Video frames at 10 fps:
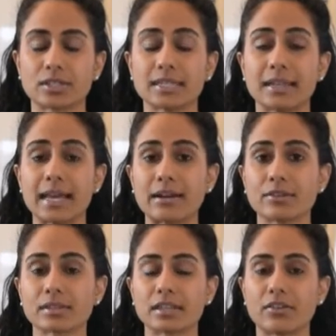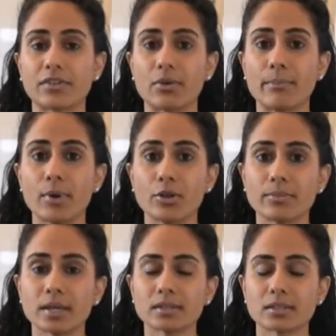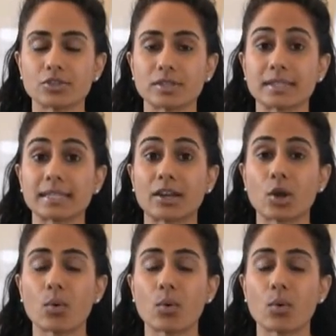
just allow yourself a moment to just sit